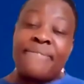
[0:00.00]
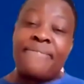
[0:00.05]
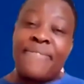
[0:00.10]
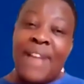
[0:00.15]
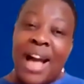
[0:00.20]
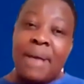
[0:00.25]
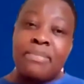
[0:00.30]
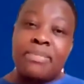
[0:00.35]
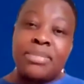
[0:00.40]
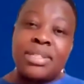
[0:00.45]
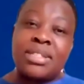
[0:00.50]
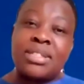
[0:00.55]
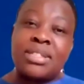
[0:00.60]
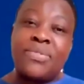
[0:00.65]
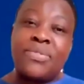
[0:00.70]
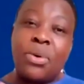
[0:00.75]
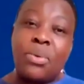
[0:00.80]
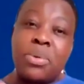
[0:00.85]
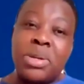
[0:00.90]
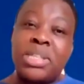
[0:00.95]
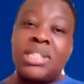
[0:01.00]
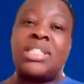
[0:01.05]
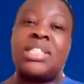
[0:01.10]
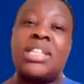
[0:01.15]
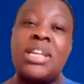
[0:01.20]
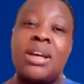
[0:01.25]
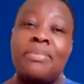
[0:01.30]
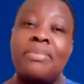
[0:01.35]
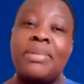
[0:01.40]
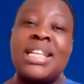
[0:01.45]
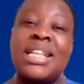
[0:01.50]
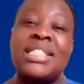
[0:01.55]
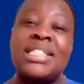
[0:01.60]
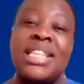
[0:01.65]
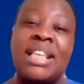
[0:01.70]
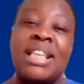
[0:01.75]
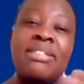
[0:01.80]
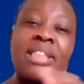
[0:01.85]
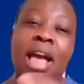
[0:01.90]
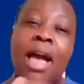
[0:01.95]
farms for wind turbines,
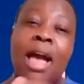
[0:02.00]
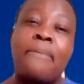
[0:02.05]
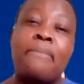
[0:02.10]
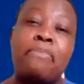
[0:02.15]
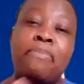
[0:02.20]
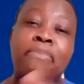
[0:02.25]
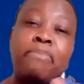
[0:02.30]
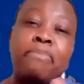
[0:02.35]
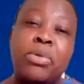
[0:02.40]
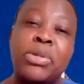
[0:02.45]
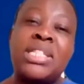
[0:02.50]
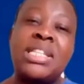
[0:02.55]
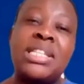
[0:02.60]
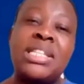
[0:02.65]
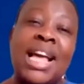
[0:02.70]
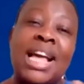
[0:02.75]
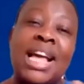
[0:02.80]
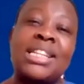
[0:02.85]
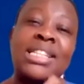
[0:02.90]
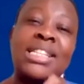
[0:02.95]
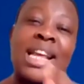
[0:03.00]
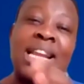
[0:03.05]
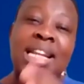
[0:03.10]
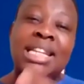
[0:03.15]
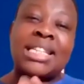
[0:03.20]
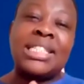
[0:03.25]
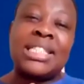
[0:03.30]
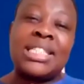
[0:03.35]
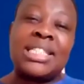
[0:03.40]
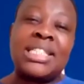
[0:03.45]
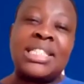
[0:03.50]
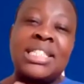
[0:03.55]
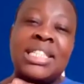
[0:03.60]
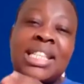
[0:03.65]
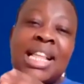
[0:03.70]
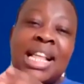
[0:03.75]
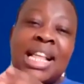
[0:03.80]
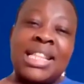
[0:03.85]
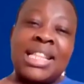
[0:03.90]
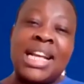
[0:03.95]
and they are putting that electricity
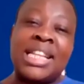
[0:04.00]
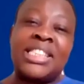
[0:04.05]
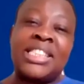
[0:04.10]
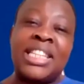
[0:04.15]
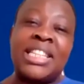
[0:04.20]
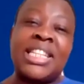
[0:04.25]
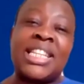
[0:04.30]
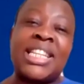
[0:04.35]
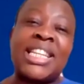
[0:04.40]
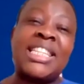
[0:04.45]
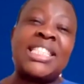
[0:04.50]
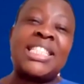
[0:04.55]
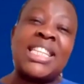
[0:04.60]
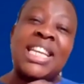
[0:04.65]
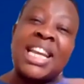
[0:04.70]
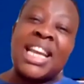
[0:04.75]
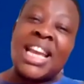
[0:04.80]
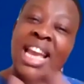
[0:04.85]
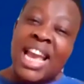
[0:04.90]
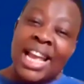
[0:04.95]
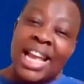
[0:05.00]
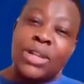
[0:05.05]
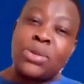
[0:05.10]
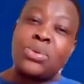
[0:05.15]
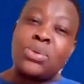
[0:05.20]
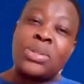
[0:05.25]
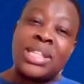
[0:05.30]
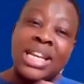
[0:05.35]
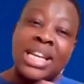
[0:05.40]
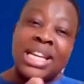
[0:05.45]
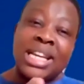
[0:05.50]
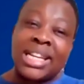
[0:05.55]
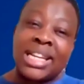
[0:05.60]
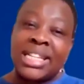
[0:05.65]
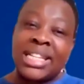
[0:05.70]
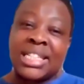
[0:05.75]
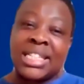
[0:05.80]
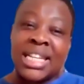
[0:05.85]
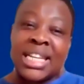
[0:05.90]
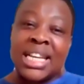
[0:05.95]
that they're generating into the
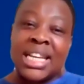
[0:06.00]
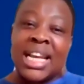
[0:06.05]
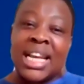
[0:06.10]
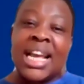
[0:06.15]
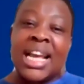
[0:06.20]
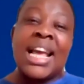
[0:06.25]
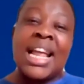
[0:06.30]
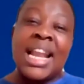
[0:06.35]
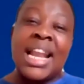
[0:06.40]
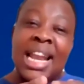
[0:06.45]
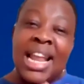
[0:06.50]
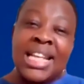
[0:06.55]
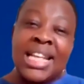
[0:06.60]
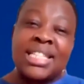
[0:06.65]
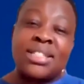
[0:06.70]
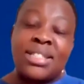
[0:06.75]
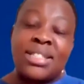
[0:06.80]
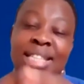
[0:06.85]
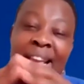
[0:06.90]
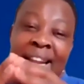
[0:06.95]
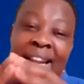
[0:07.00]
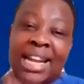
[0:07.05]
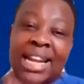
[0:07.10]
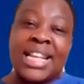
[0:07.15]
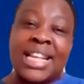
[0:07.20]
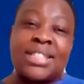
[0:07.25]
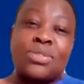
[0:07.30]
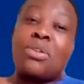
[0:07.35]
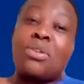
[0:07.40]
grid. Less and less